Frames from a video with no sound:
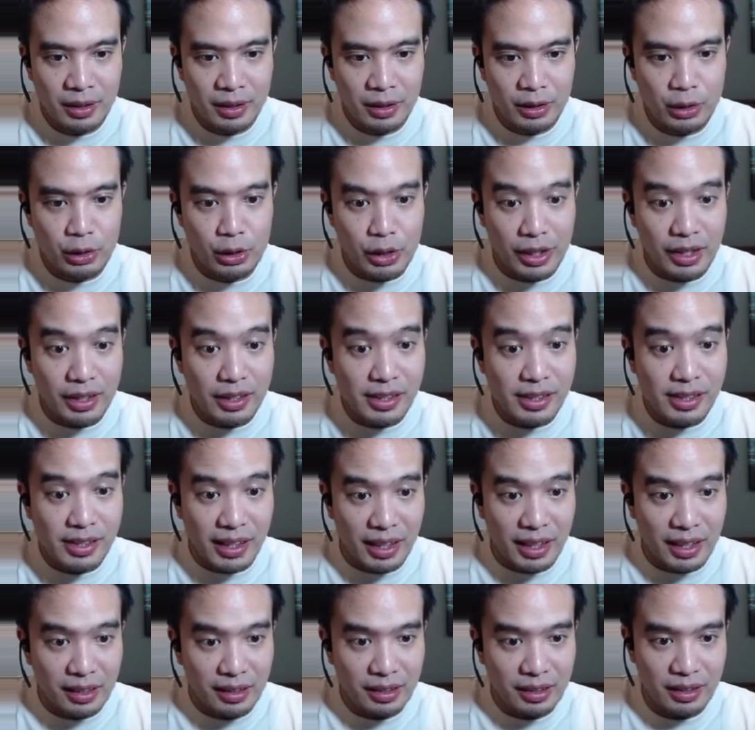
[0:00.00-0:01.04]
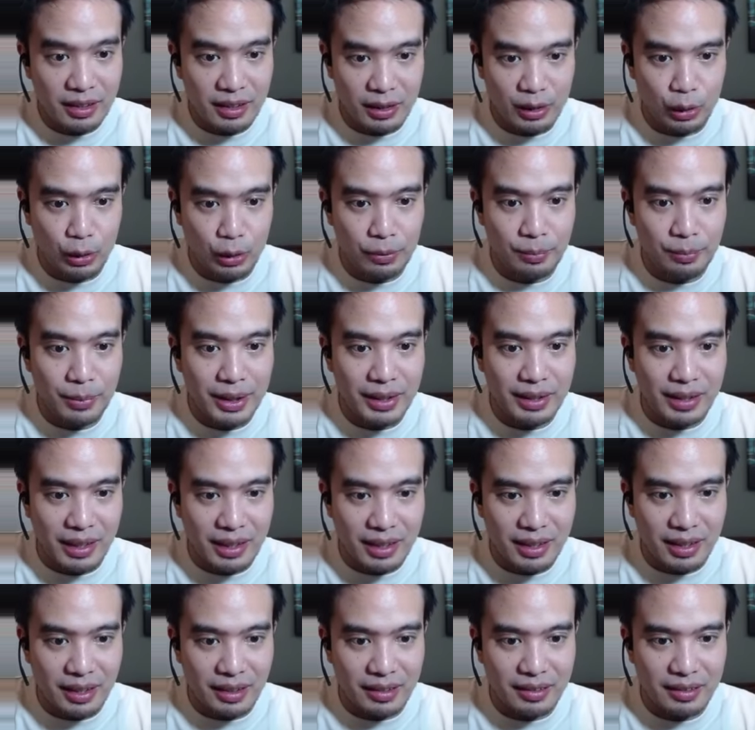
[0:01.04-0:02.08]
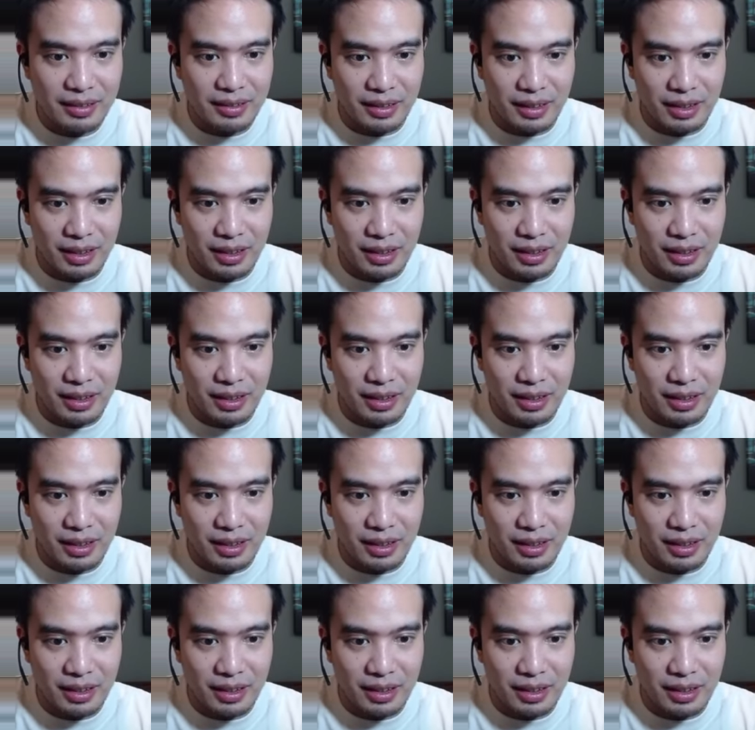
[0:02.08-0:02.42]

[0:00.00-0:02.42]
Jayzel, hello from Batangas.